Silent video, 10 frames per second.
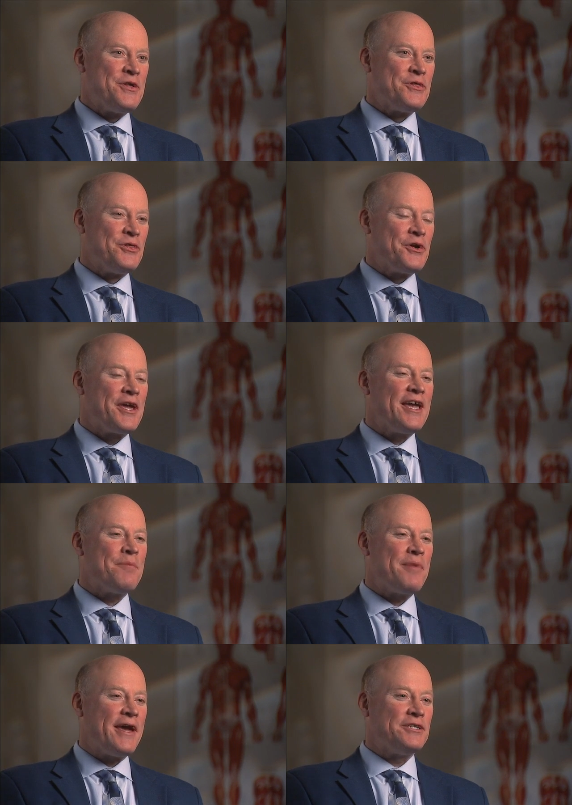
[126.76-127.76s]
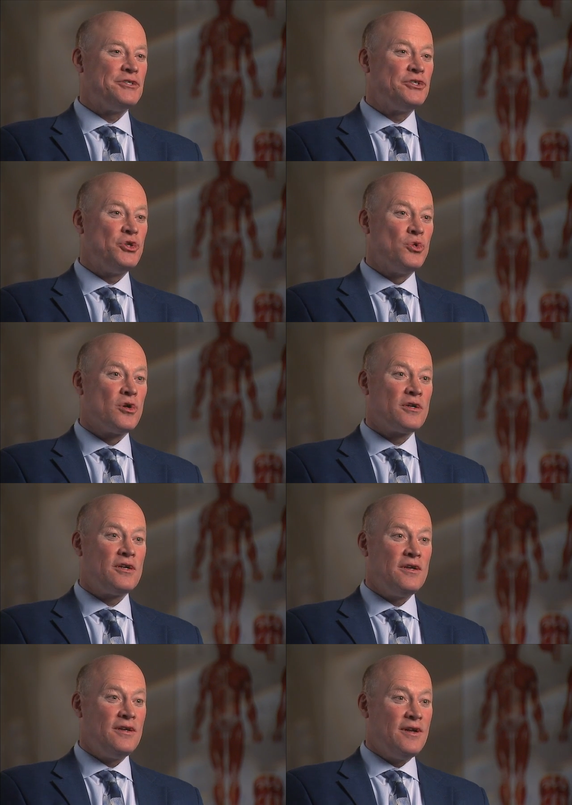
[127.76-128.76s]
looking at patients who were
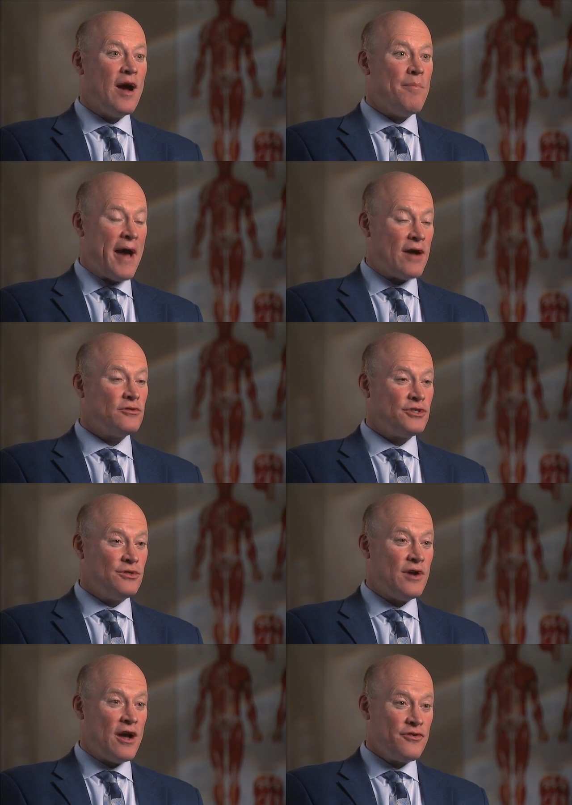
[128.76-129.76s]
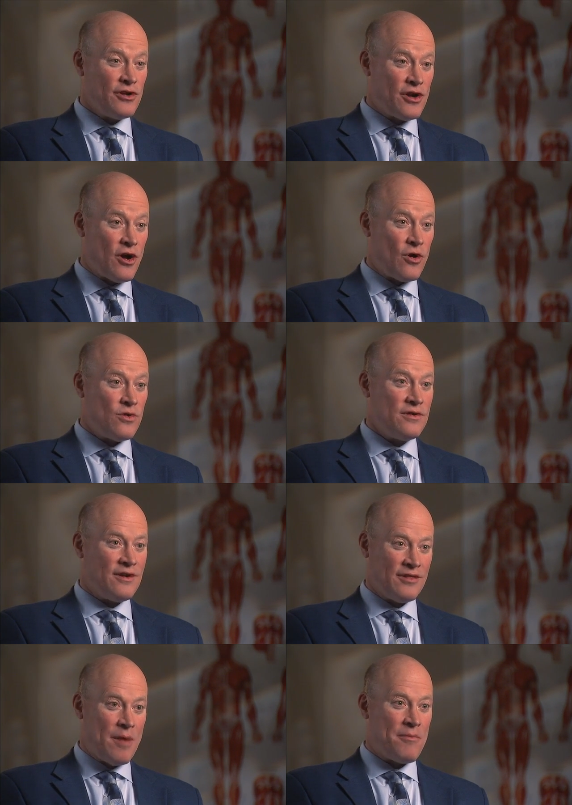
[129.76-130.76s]
about to undergo
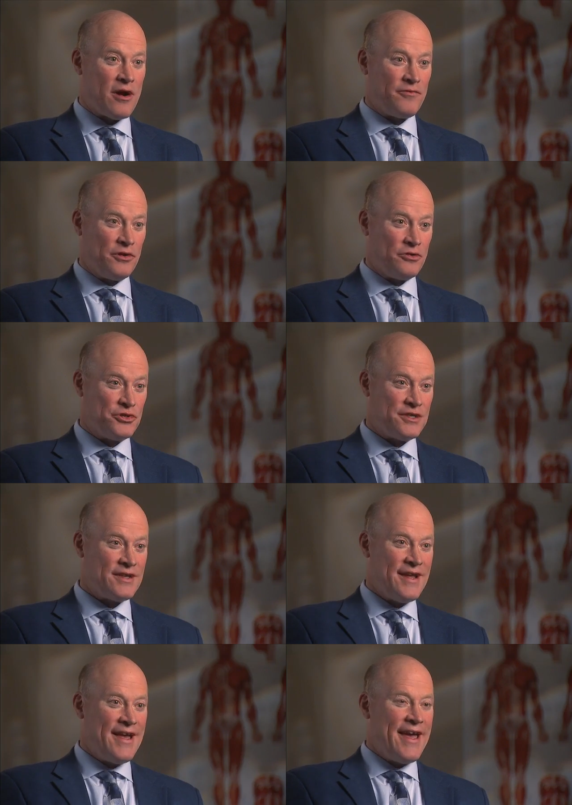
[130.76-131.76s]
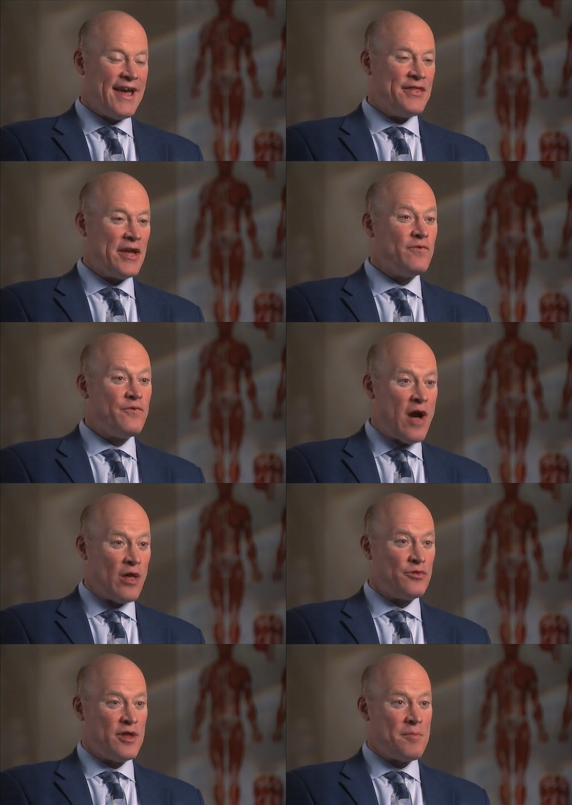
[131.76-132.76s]
a lumbar fusion and then
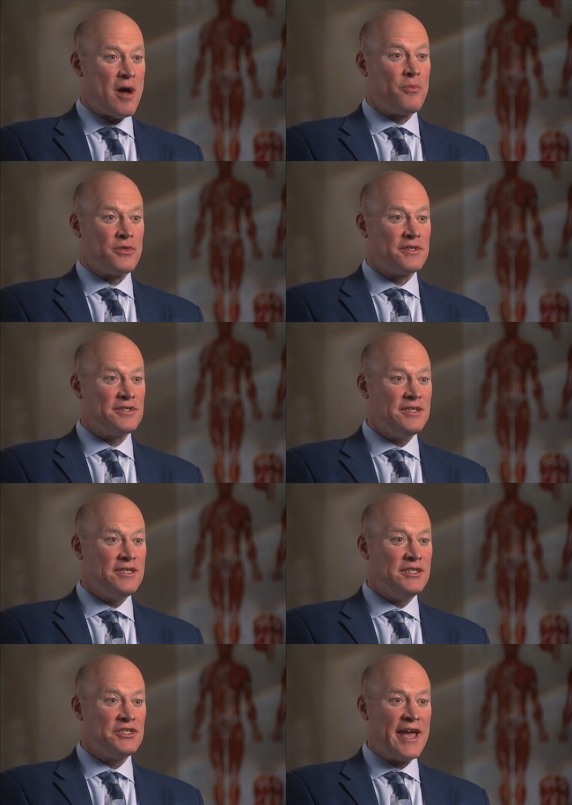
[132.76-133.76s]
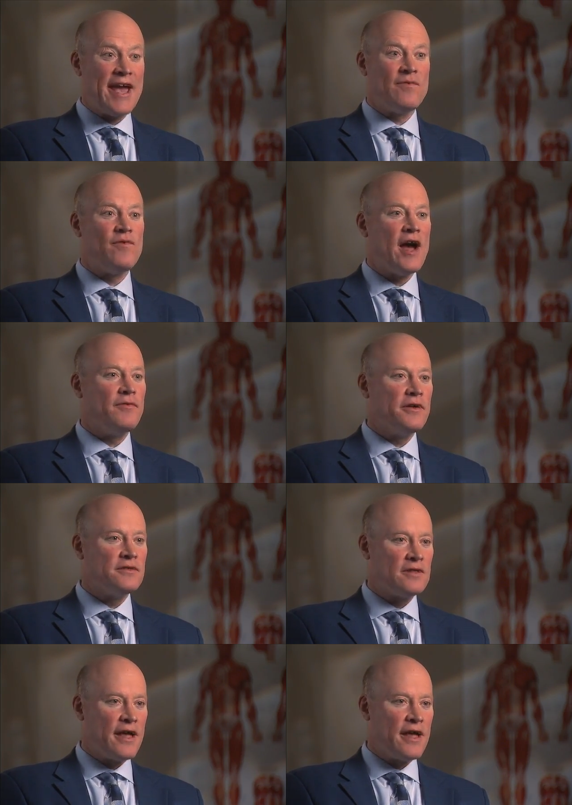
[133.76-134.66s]
followed them up with a CT scan 5 years